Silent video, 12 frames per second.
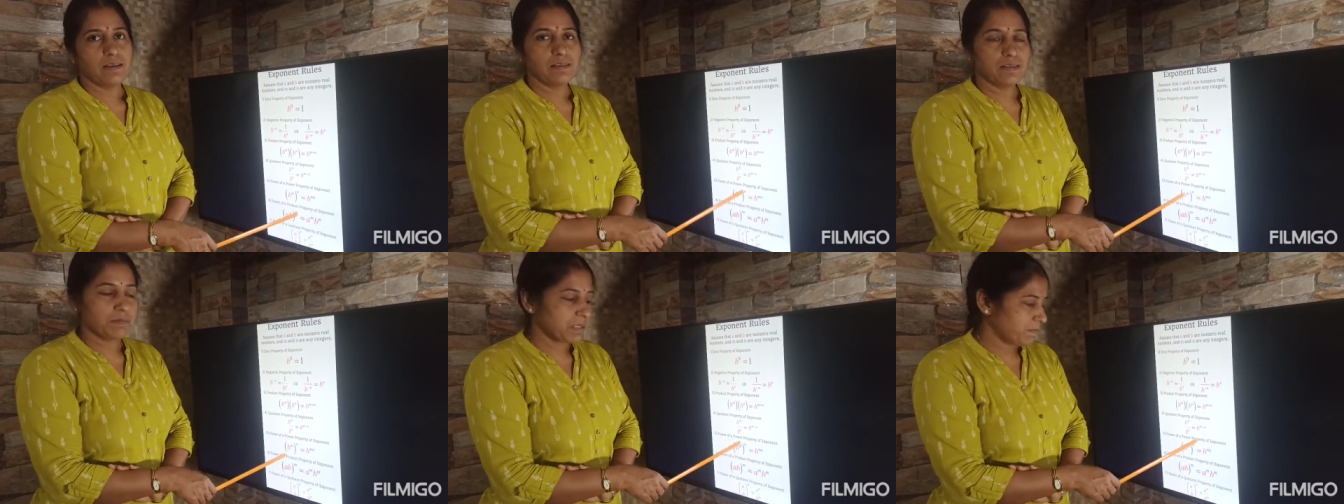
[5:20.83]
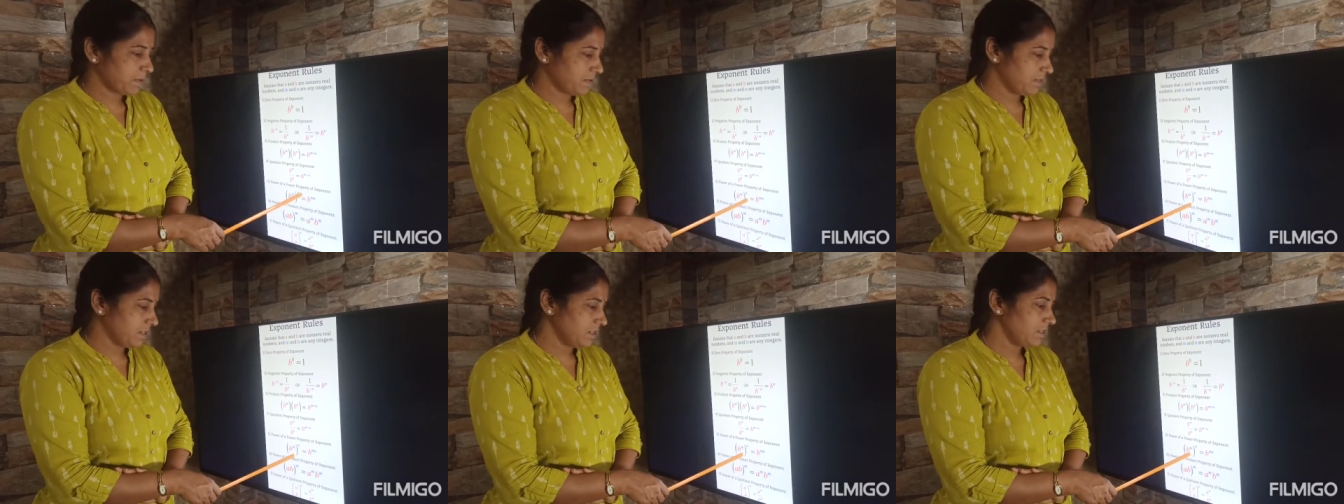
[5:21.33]
Double
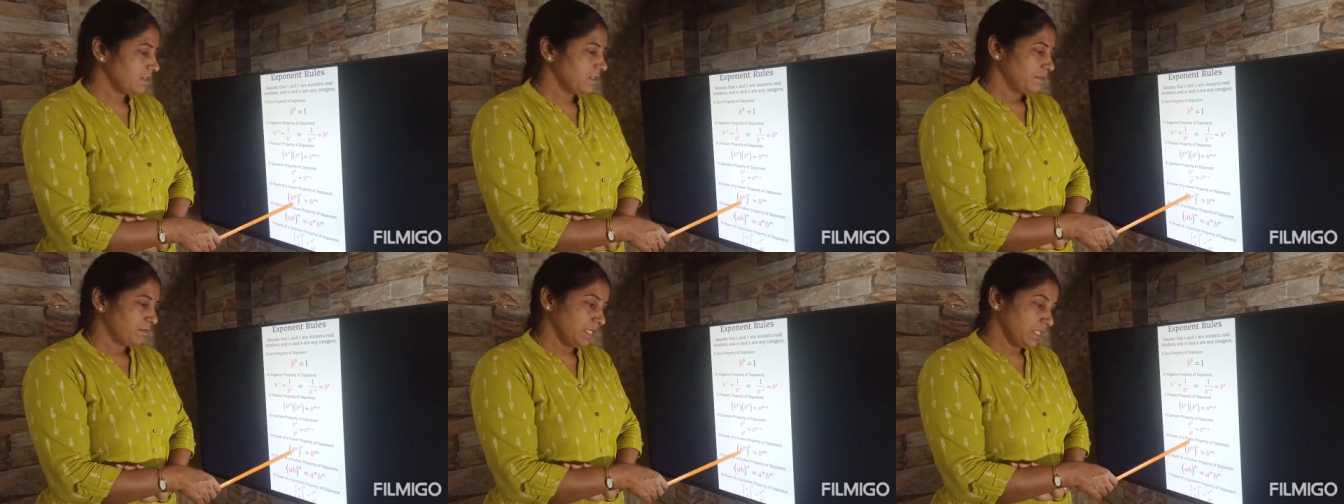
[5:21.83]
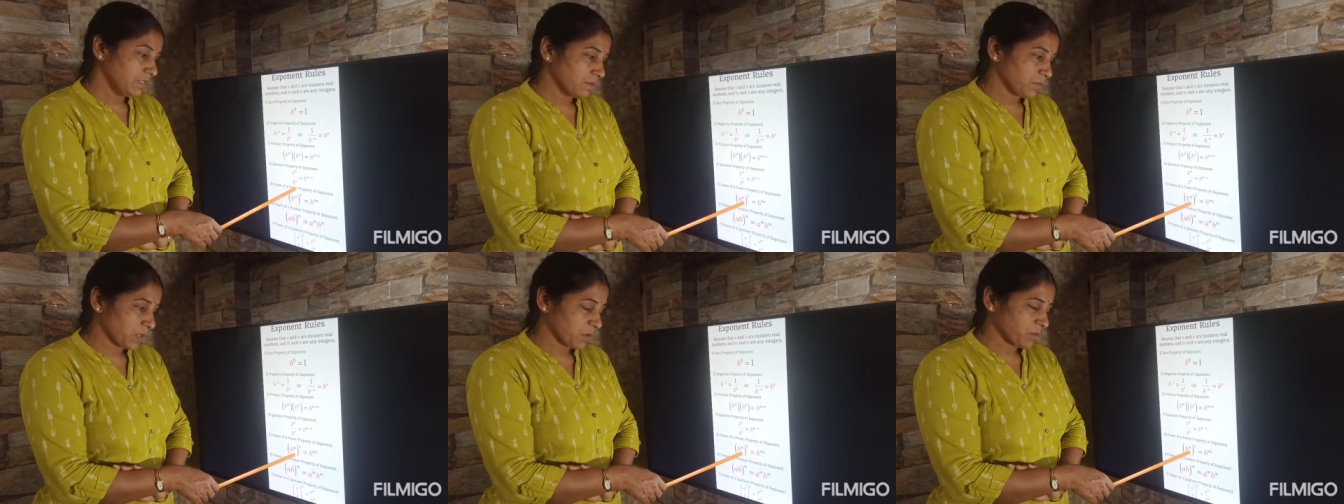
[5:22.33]
power, b to the
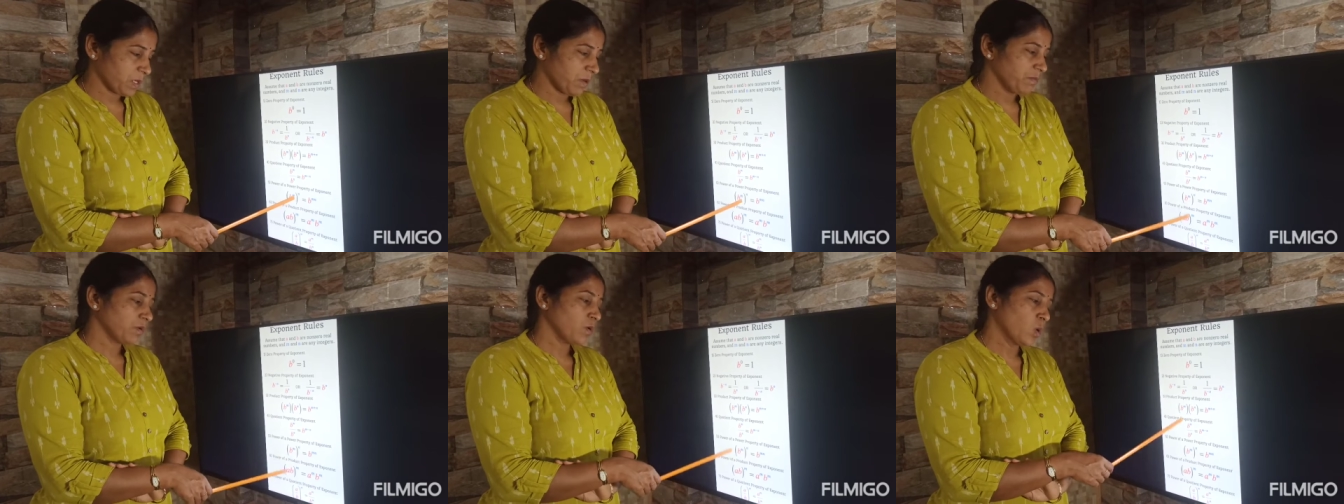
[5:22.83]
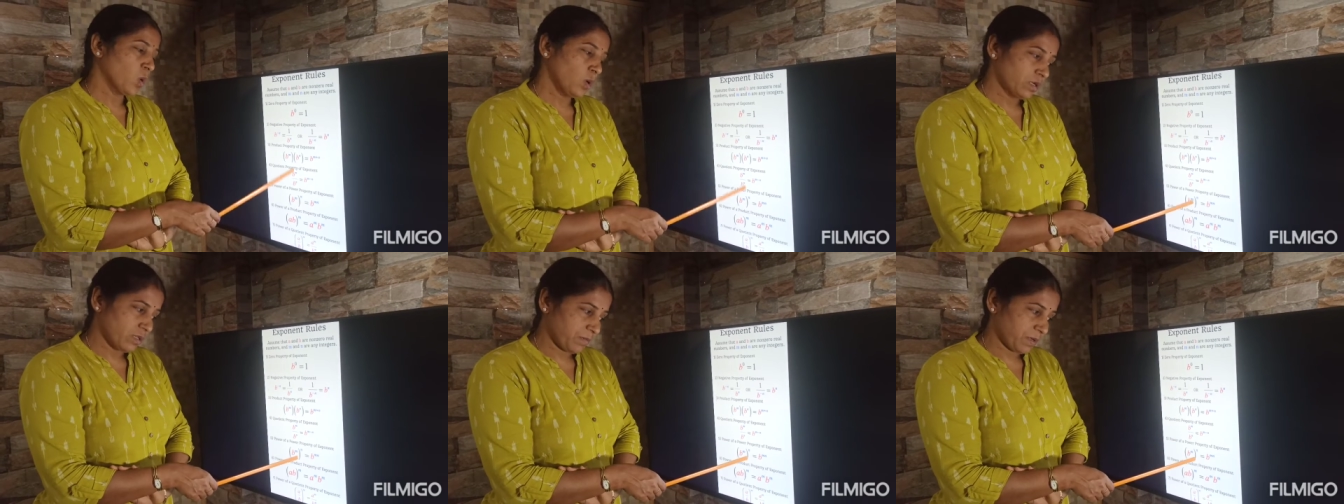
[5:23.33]
power of m, whole
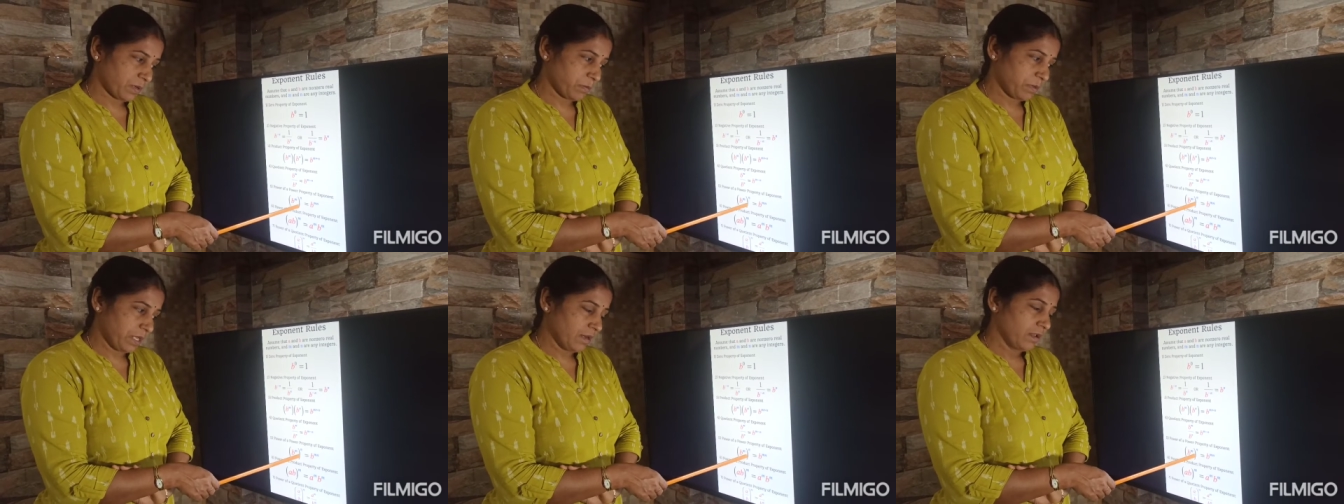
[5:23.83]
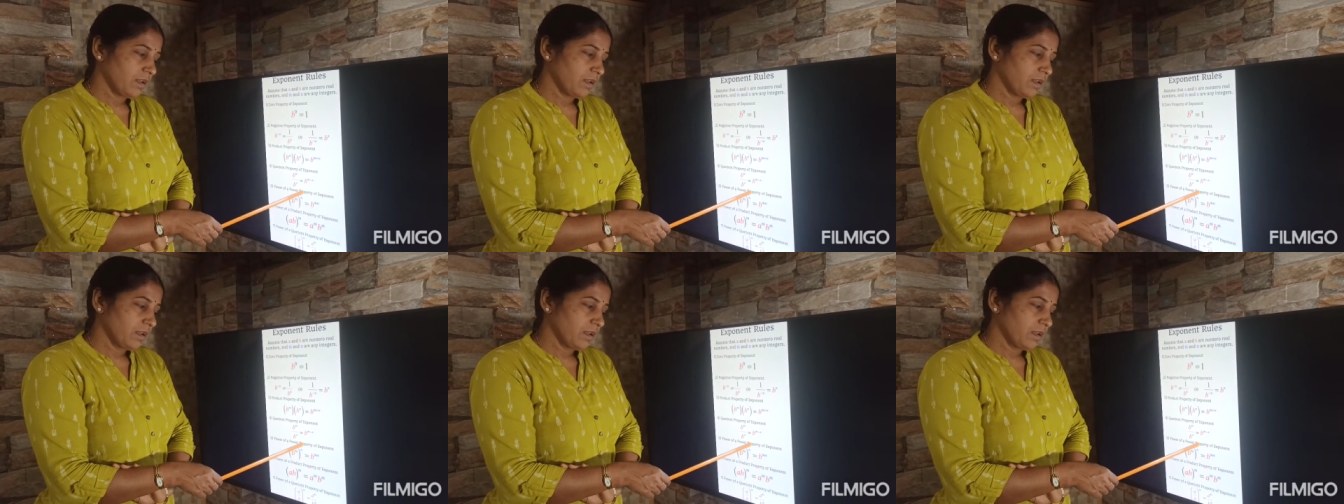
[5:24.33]
to the power of n.